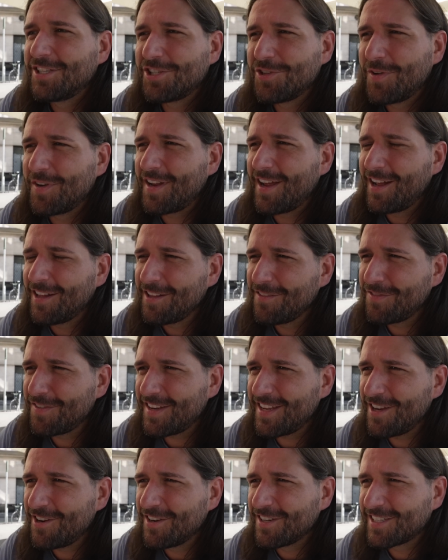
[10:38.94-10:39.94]
So an elephant
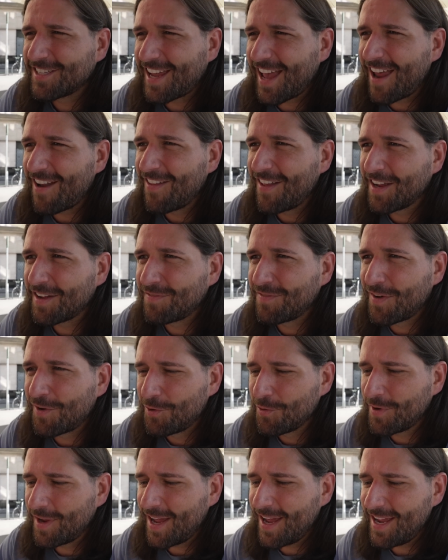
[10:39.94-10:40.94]
ear is kind of like a funnel
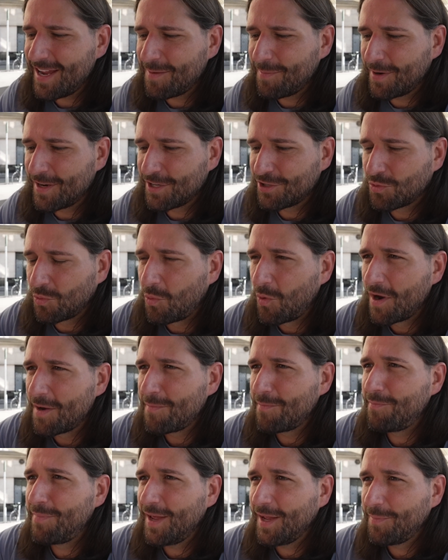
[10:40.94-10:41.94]
cake, but it's one
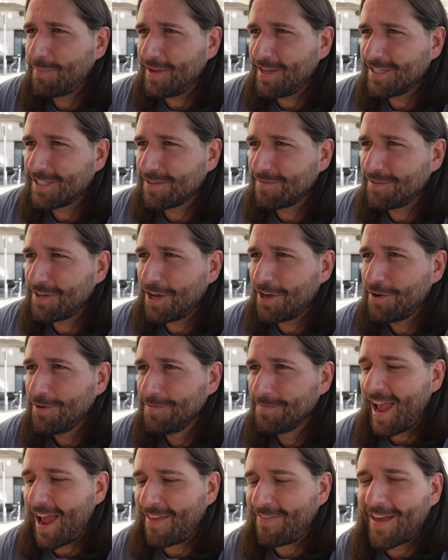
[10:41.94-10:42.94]
big piece of dough,
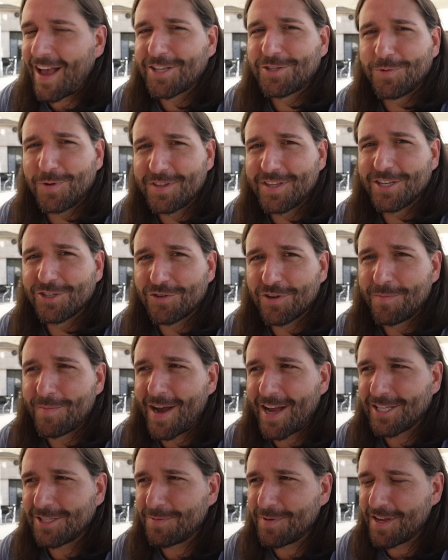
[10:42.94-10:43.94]
and that's what this
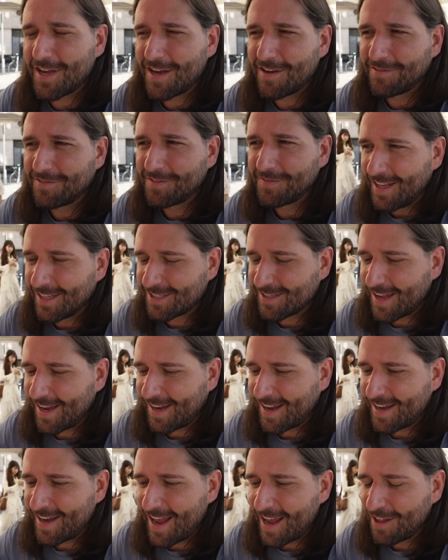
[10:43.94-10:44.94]
reminds me of. It's like
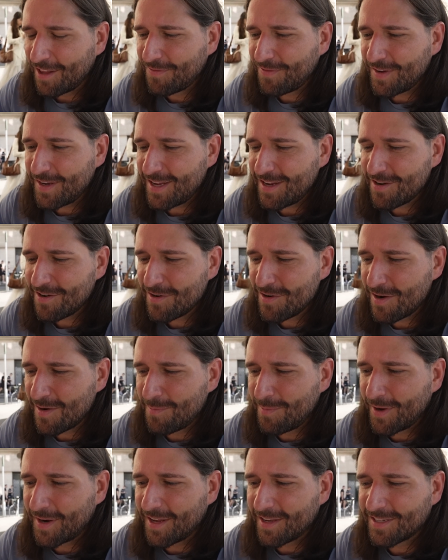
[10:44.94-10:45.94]
an elephant ear,
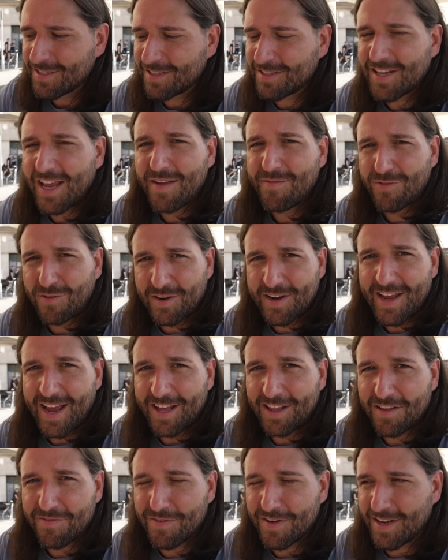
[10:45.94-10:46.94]
but a savory
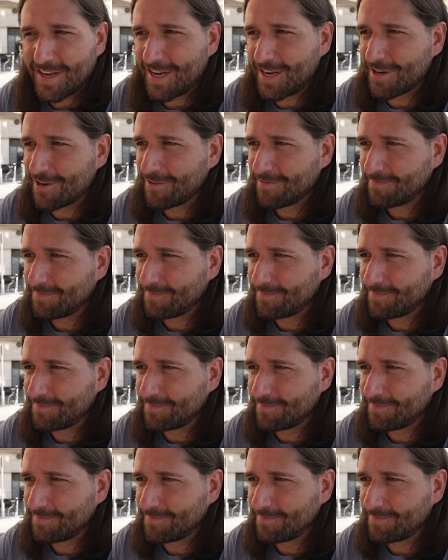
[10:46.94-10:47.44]
elephant ear.